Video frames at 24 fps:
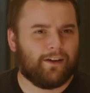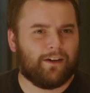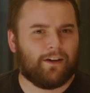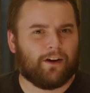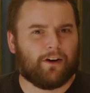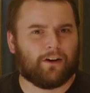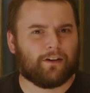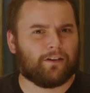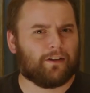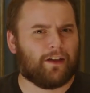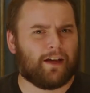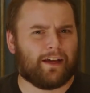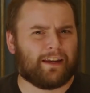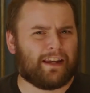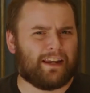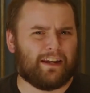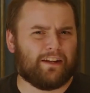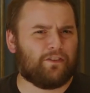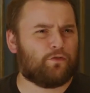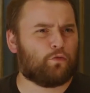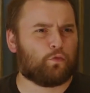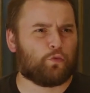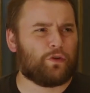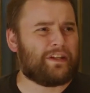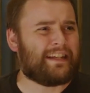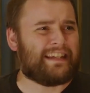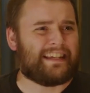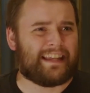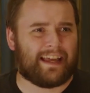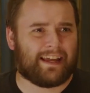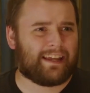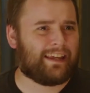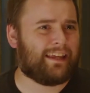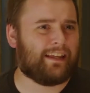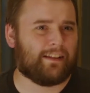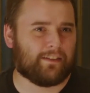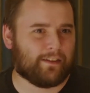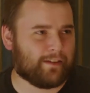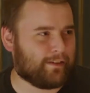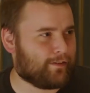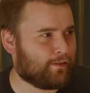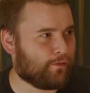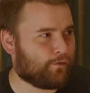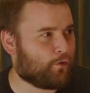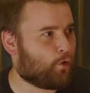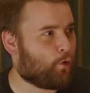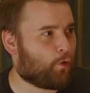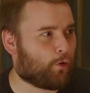online, and it's
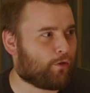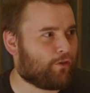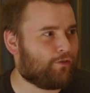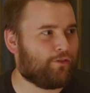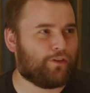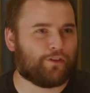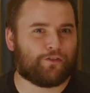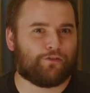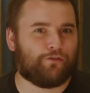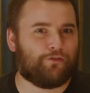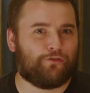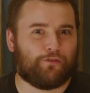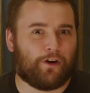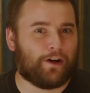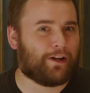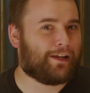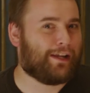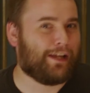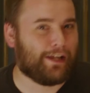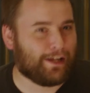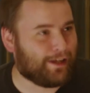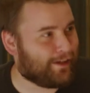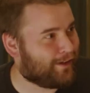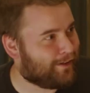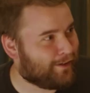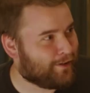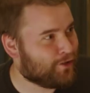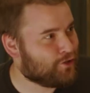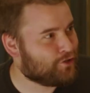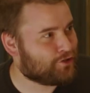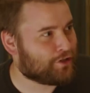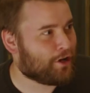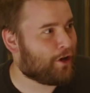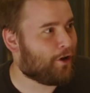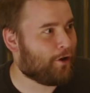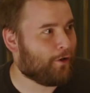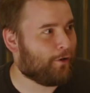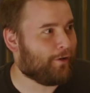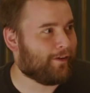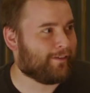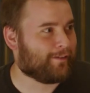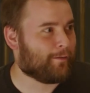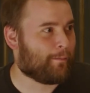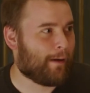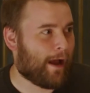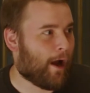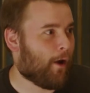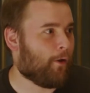ridiculous. Of course this fucking show
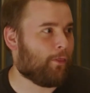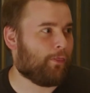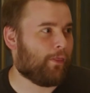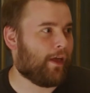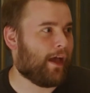is about